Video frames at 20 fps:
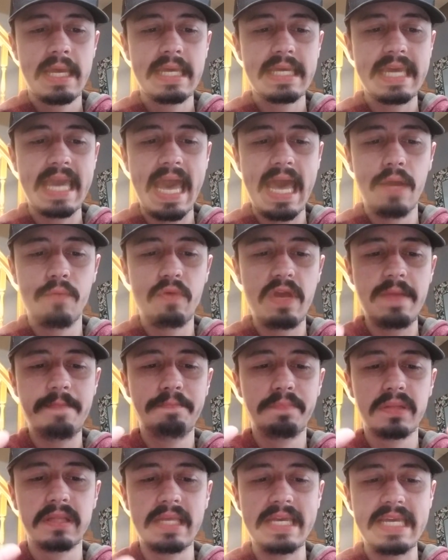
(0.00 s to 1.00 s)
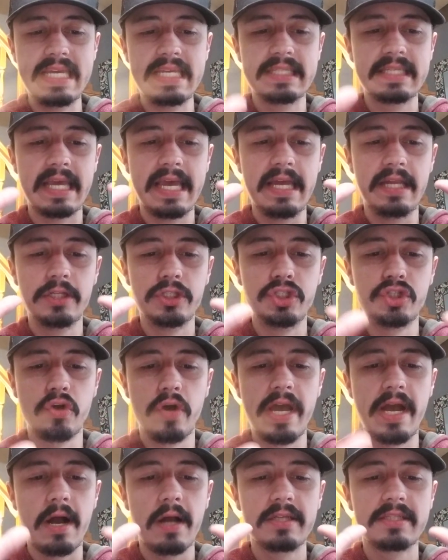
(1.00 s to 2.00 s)
can we please
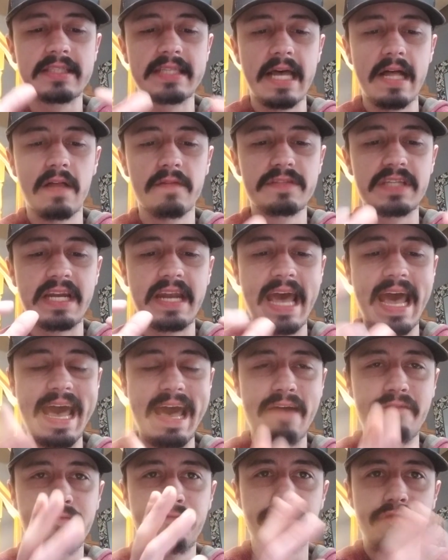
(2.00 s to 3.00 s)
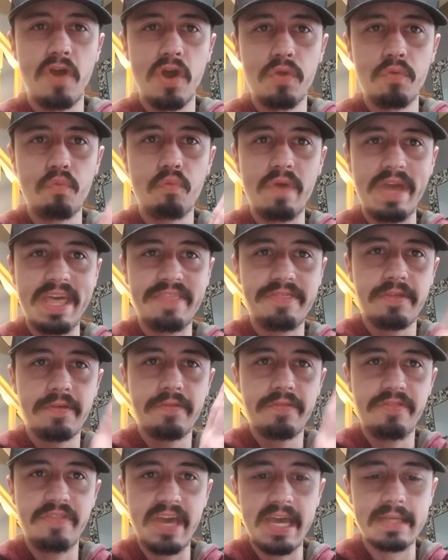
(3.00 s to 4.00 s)
enjoy ourselves and have fun with
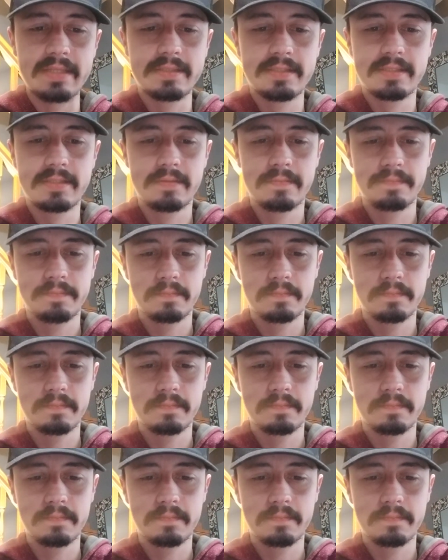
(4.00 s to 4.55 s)
this?